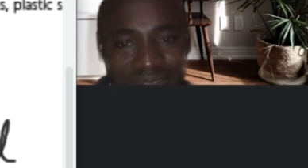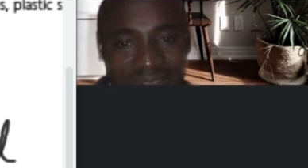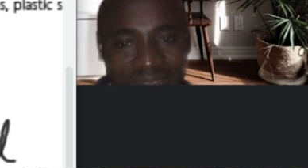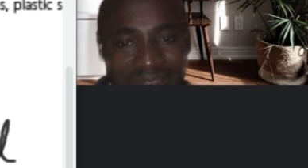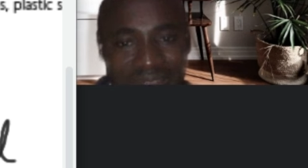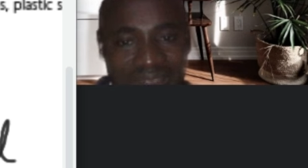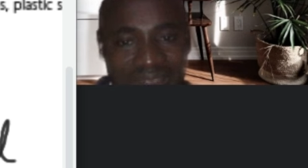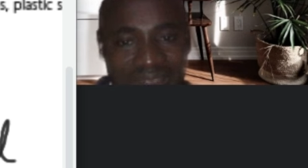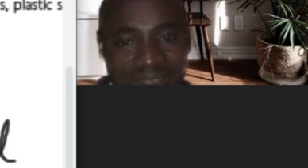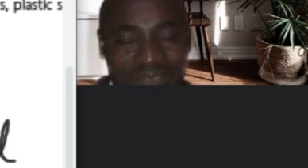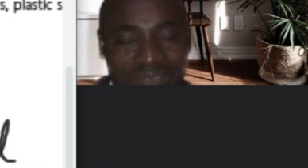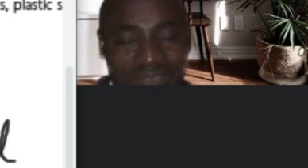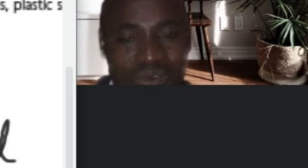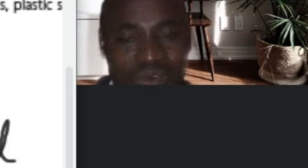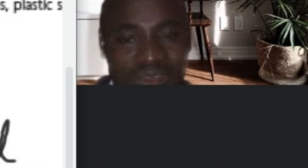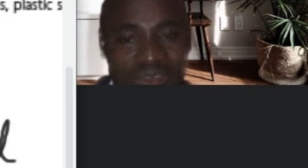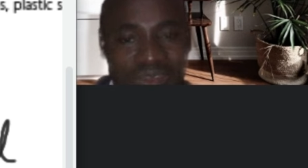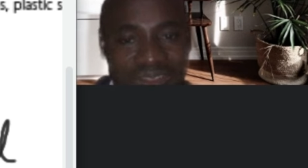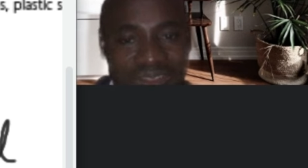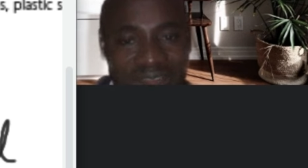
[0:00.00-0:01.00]
in the
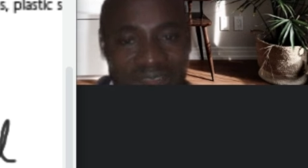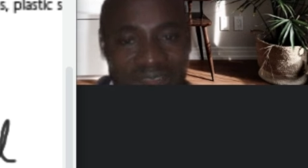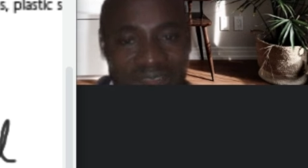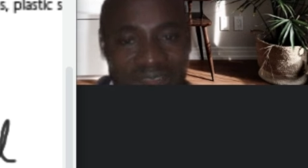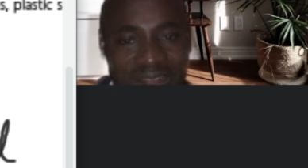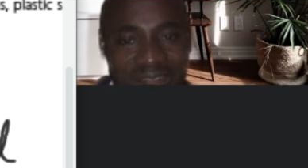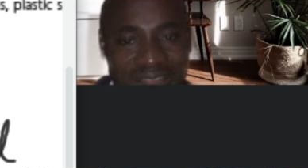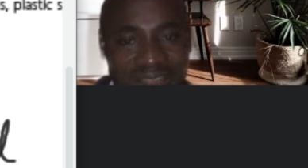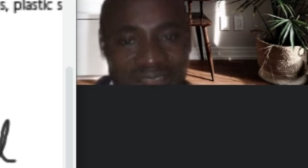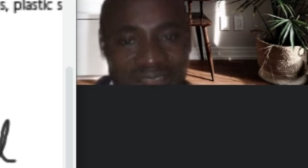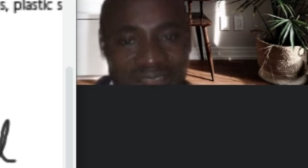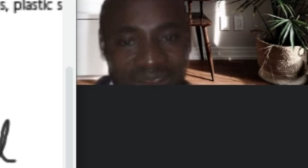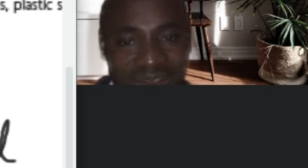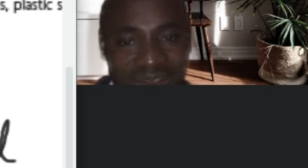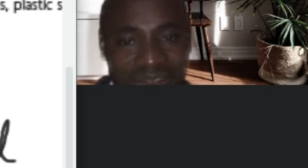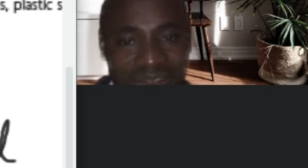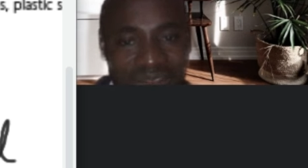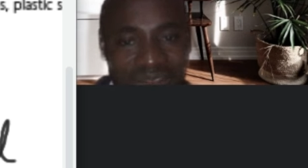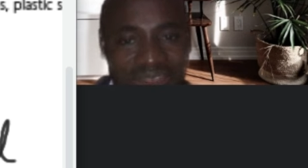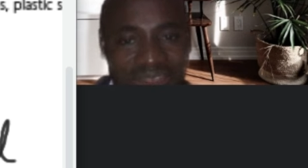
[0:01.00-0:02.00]
original
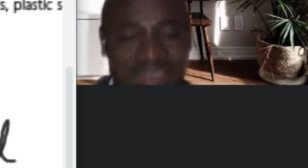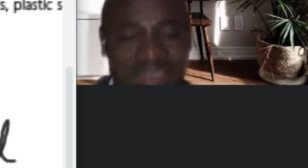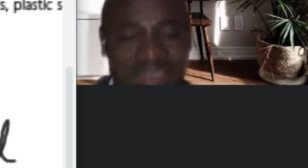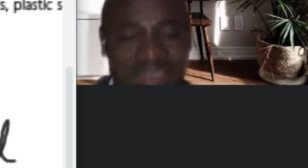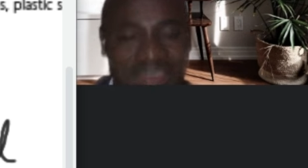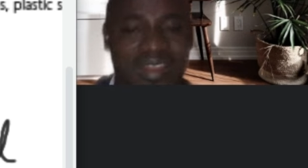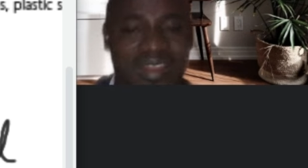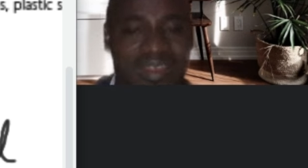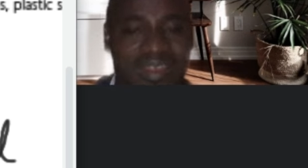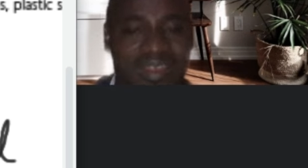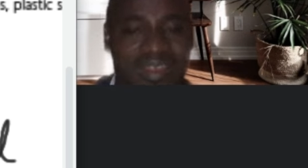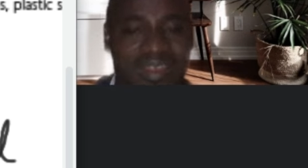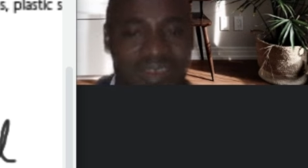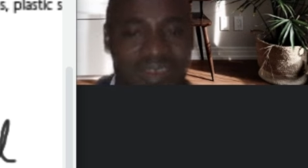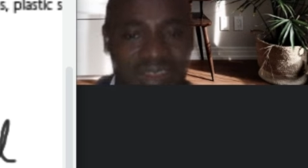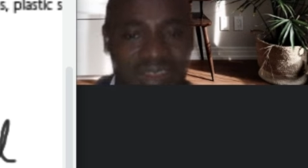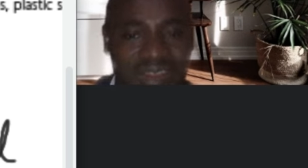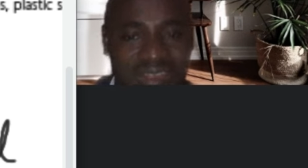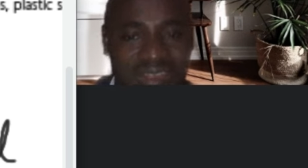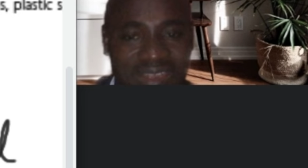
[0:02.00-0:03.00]
chain, straight
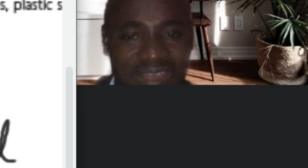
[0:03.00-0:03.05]
chain,